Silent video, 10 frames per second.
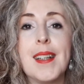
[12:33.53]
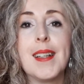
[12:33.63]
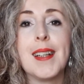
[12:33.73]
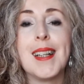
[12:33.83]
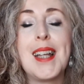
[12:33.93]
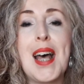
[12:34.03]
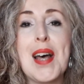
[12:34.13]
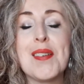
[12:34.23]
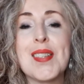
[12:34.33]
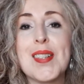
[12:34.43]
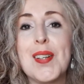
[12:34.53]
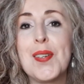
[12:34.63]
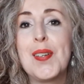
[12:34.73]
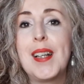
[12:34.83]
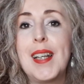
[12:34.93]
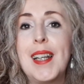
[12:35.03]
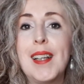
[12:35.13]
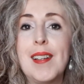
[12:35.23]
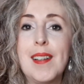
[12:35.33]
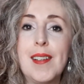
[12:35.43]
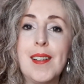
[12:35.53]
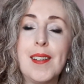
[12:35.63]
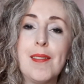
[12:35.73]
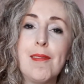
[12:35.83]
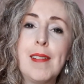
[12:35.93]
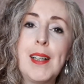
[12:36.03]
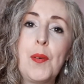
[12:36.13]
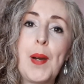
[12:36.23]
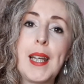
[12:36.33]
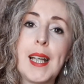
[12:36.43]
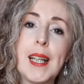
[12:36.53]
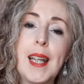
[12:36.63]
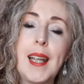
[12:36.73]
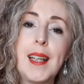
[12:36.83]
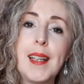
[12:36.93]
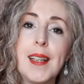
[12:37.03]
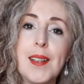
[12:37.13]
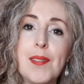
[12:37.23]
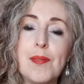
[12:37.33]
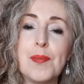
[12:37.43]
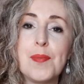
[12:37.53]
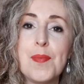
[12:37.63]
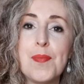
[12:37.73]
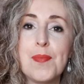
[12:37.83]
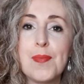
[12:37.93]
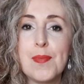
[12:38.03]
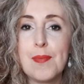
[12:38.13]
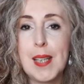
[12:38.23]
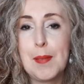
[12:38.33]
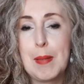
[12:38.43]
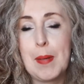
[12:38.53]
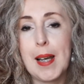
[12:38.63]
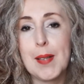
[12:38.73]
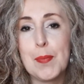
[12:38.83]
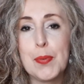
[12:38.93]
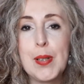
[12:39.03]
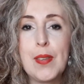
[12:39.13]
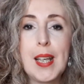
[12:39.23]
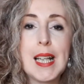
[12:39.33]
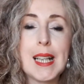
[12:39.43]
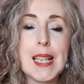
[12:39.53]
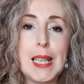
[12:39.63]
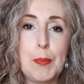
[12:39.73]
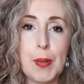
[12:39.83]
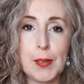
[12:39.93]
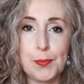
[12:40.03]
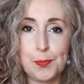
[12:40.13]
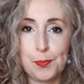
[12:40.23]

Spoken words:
And now slowly reawakening, maybe by breathing a little deeper.